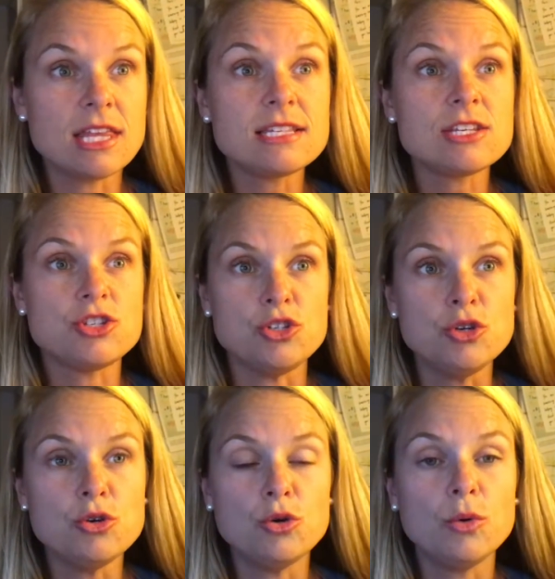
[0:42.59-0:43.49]
This is
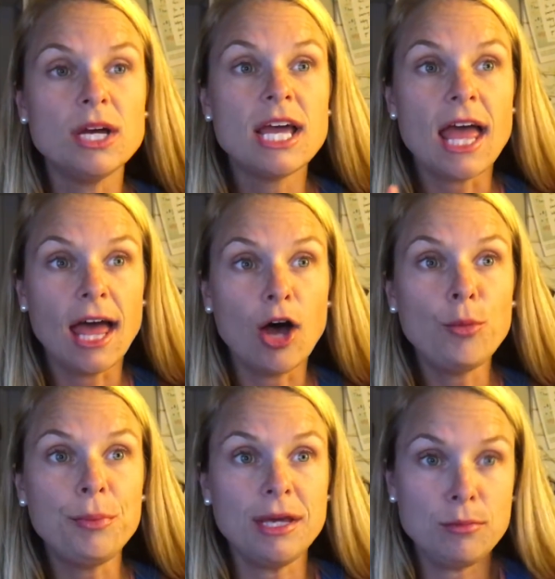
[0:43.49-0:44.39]
you
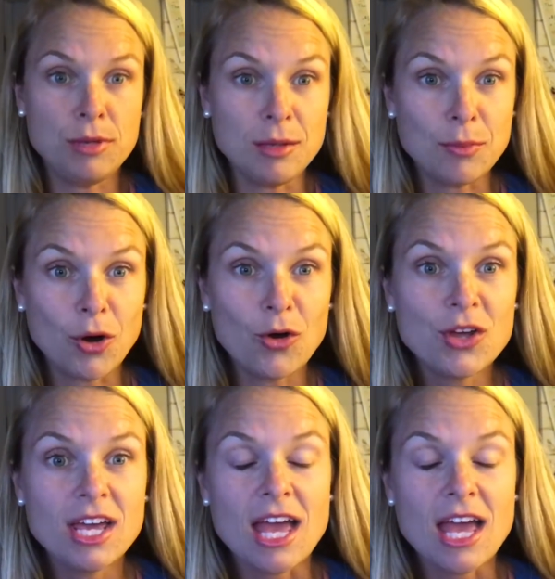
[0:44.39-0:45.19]
helping people,